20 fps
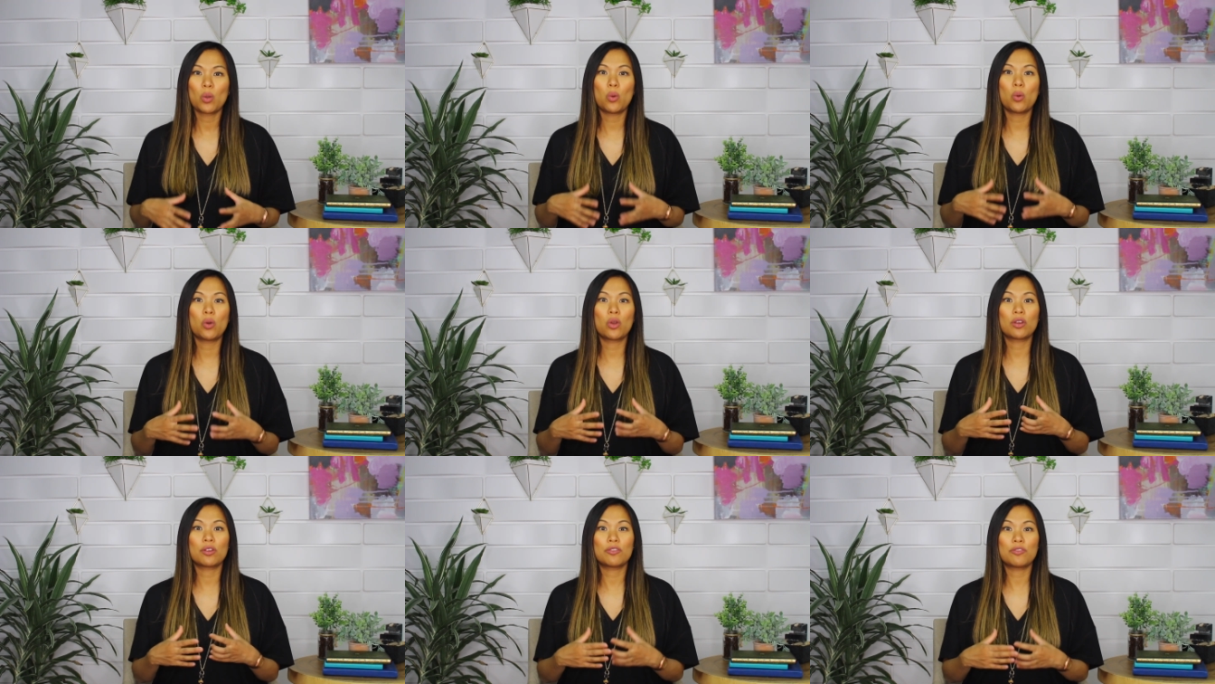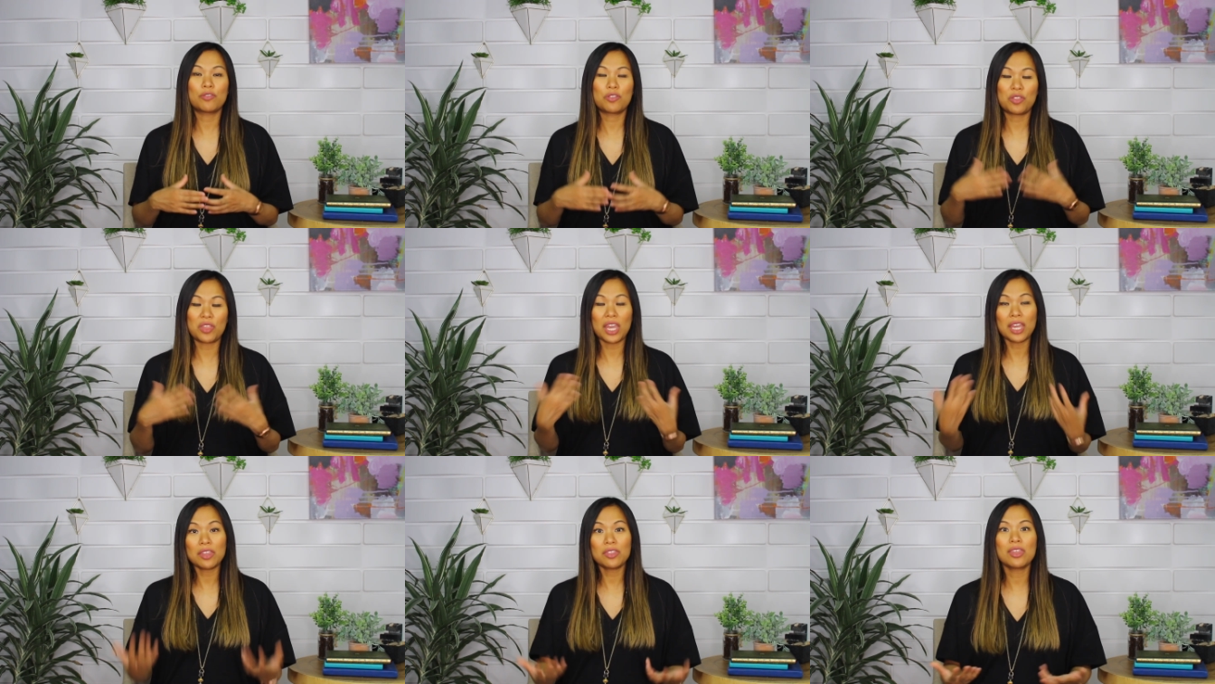or
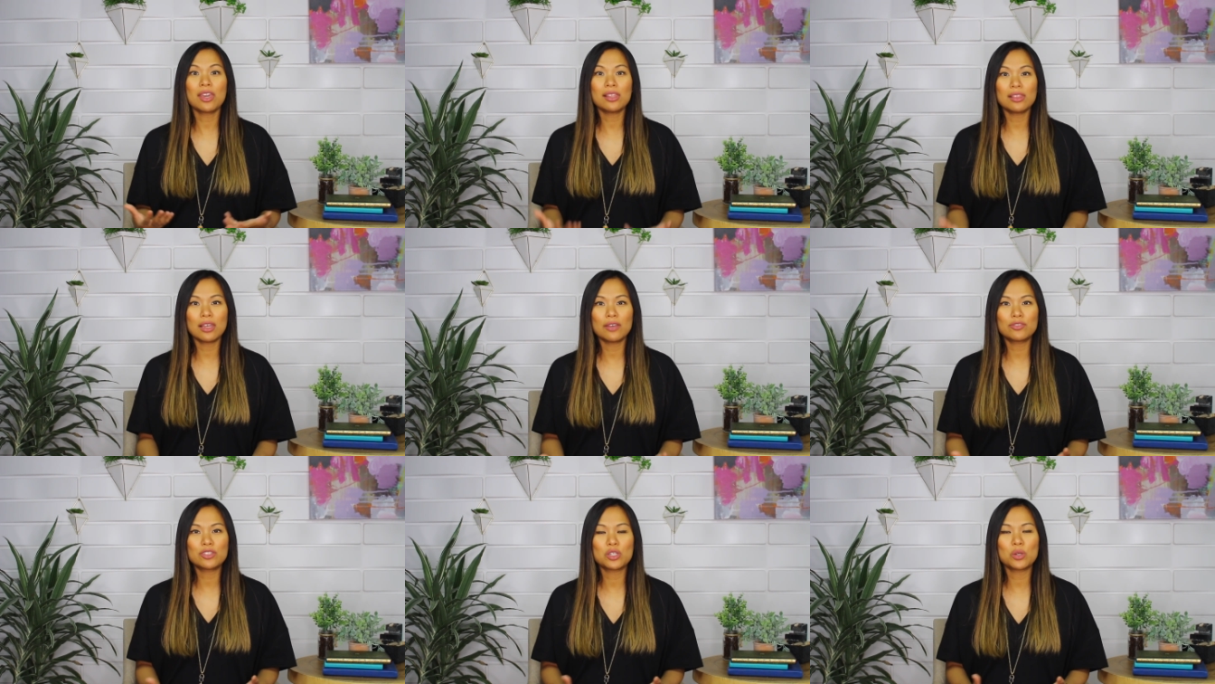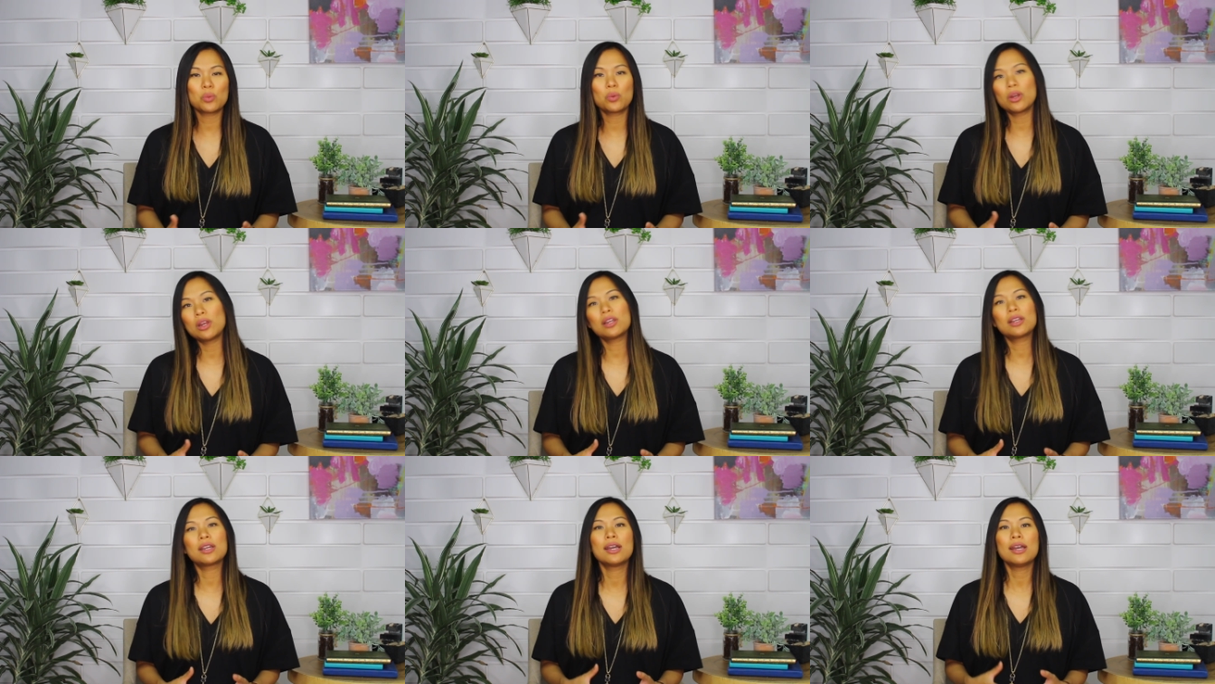think they love to
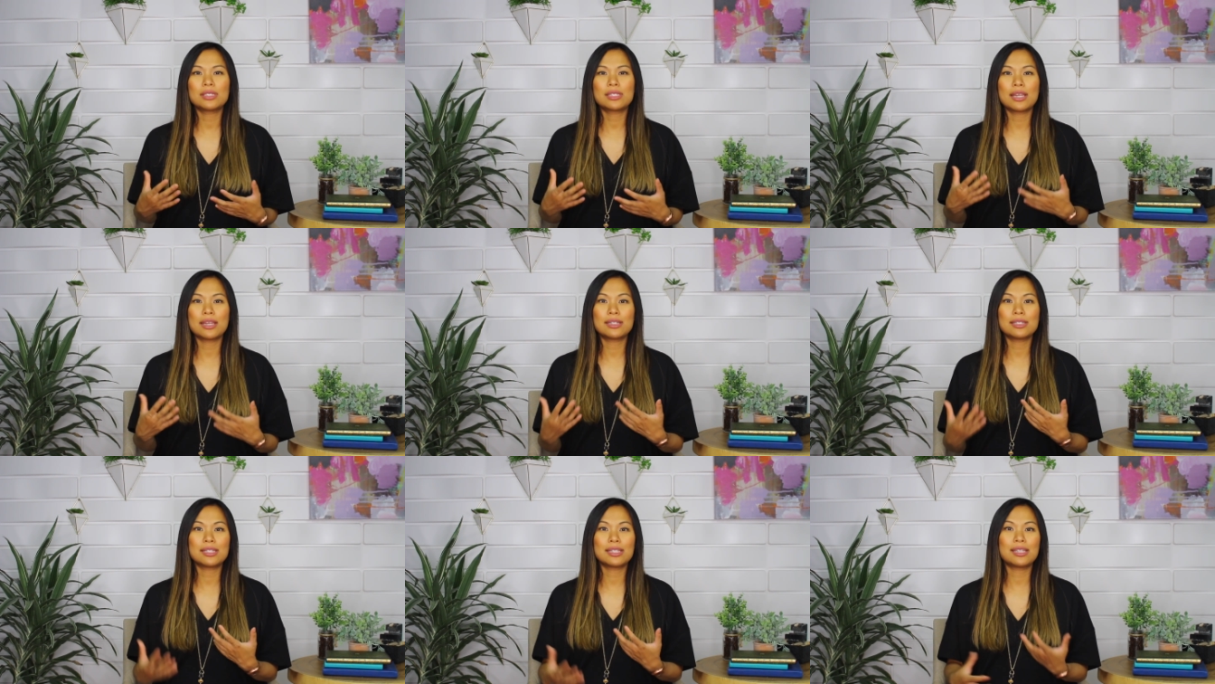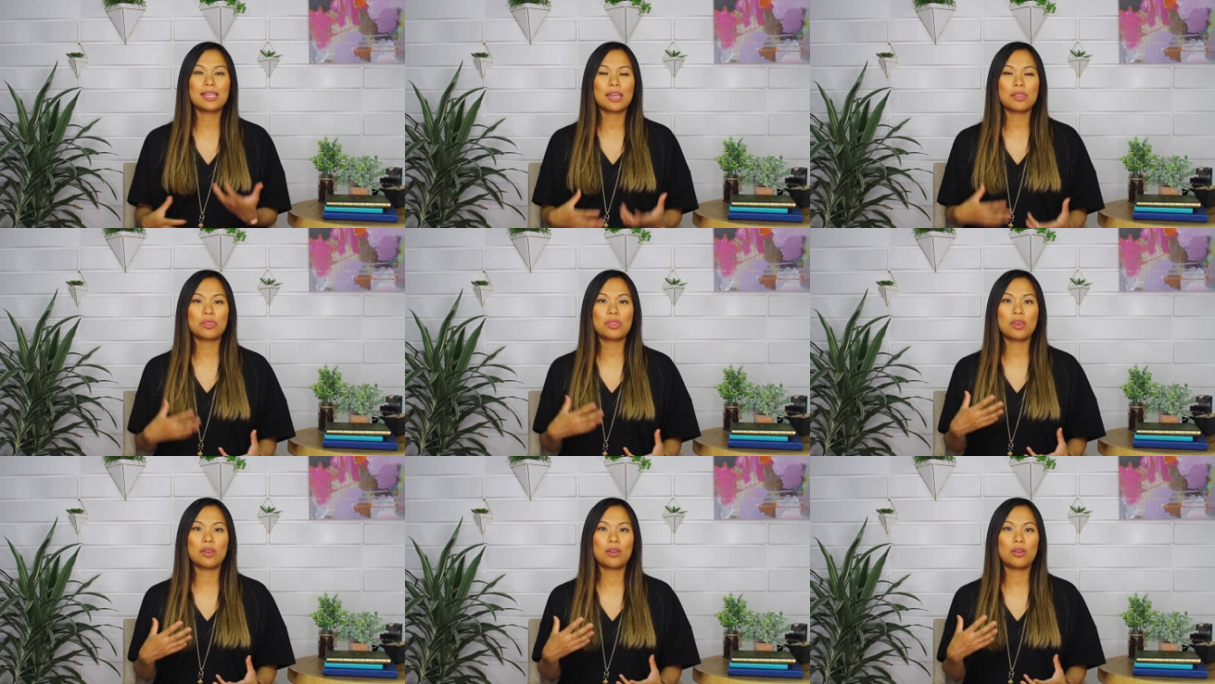work tend to
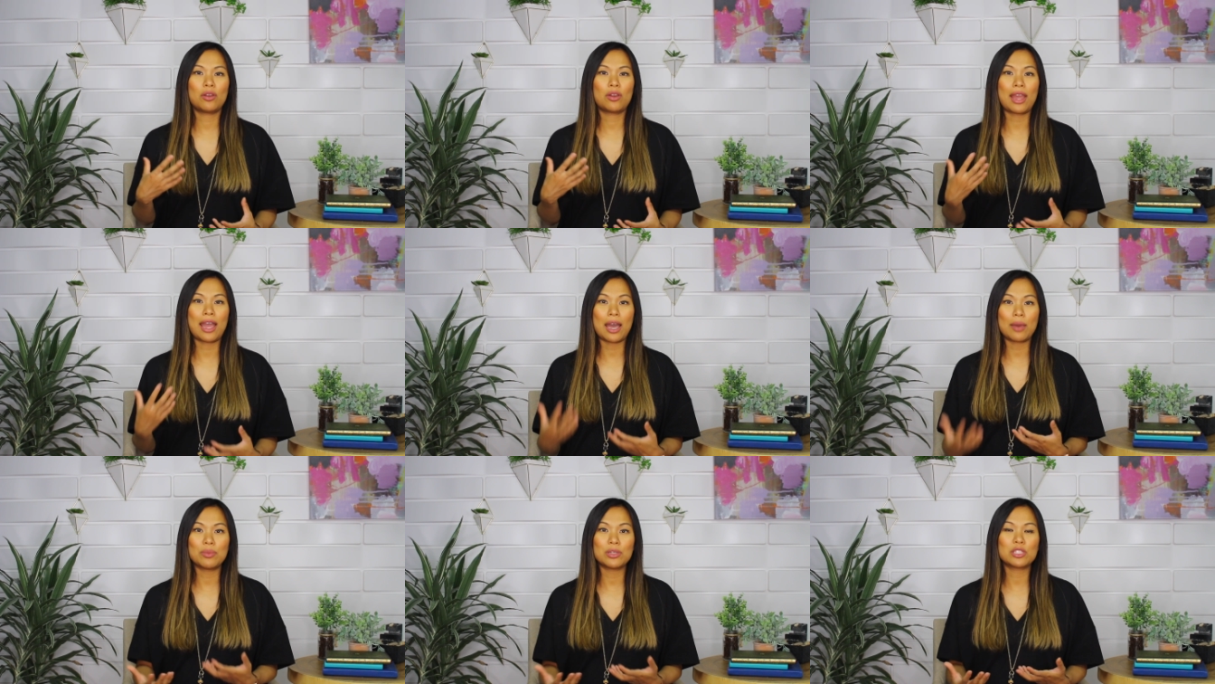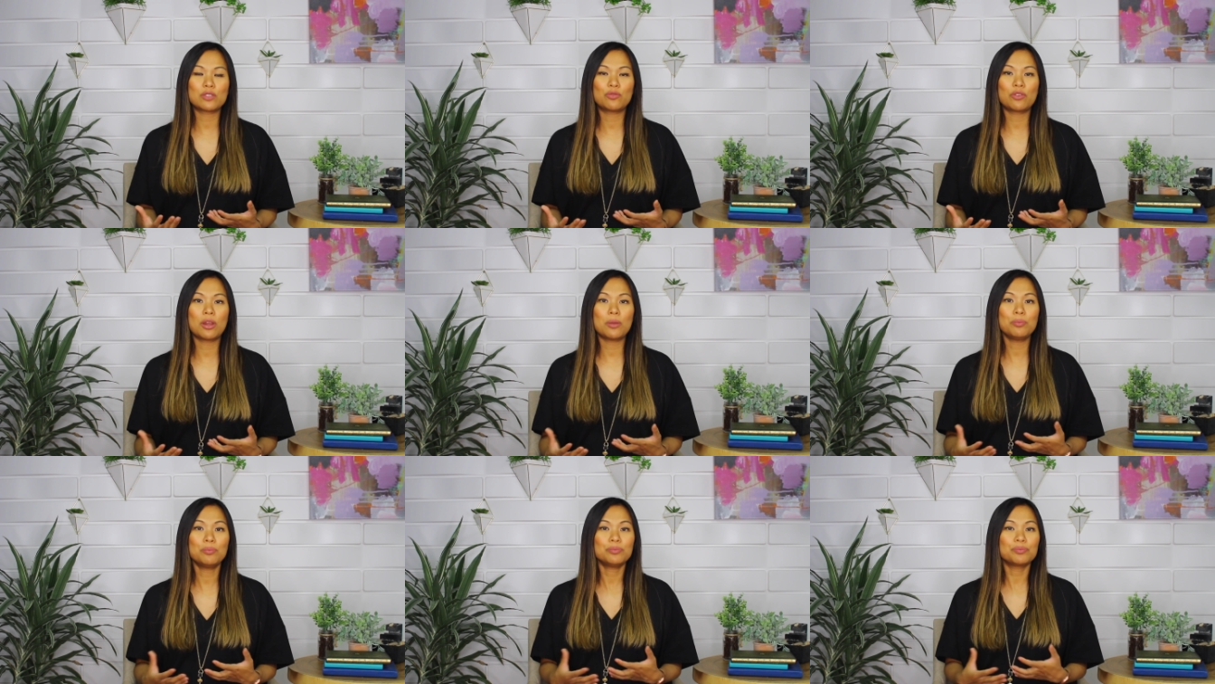get their habits
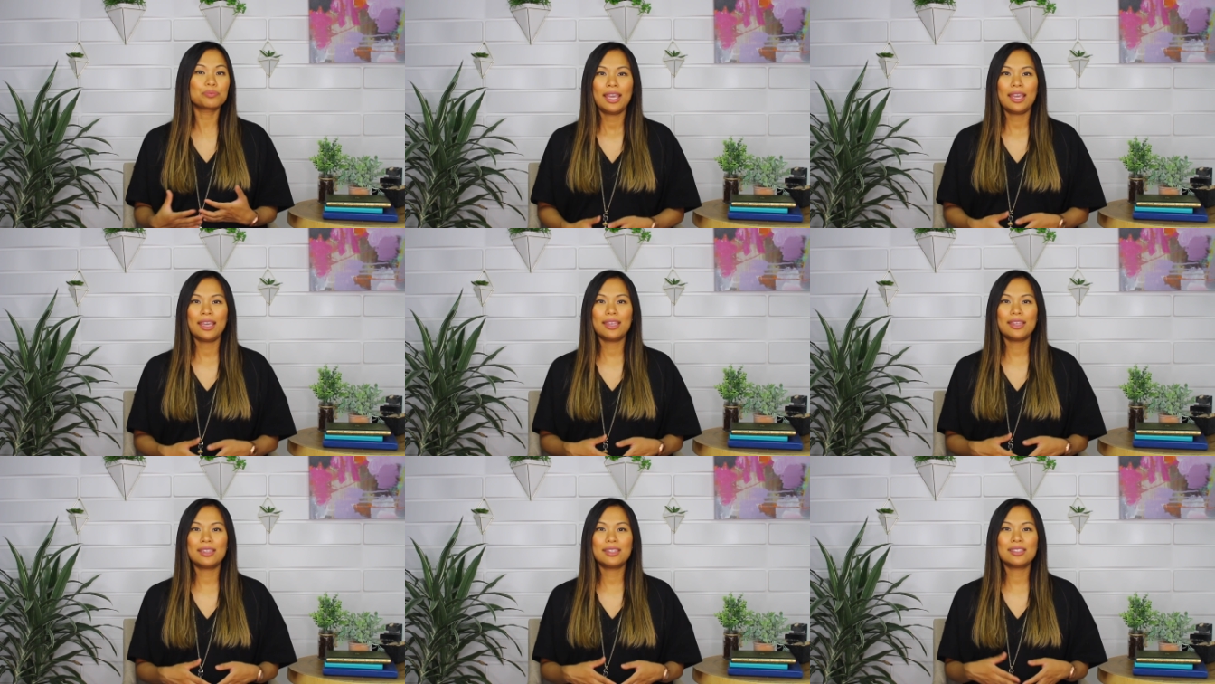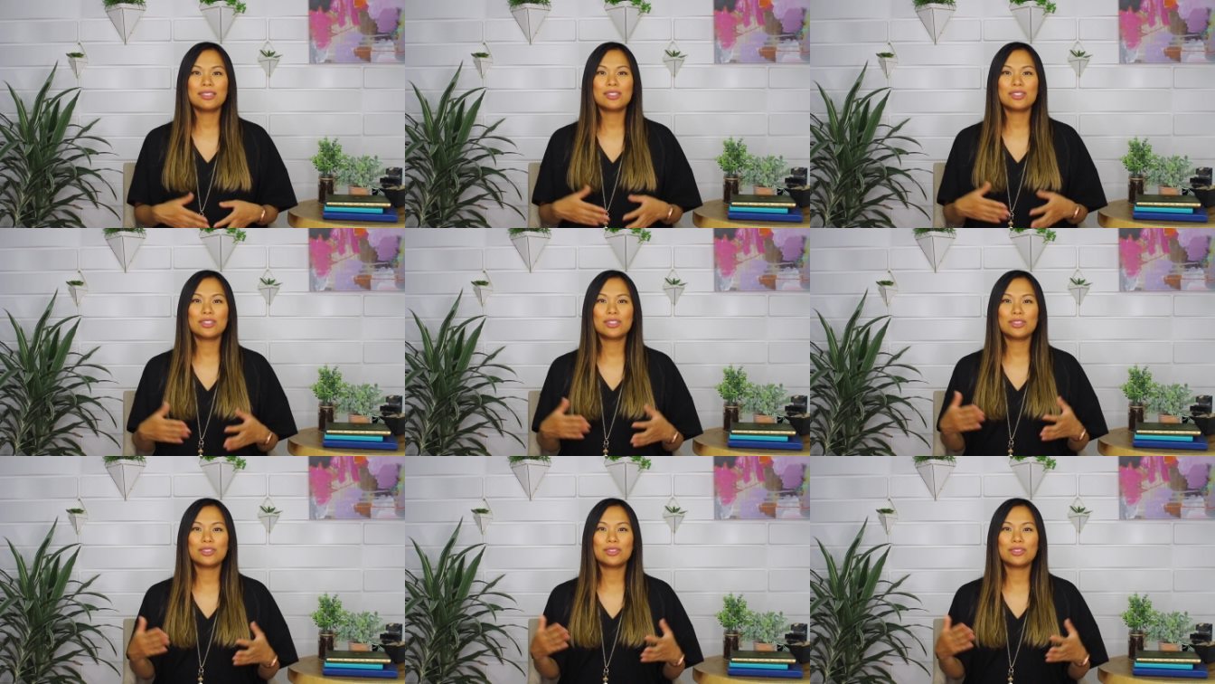from. And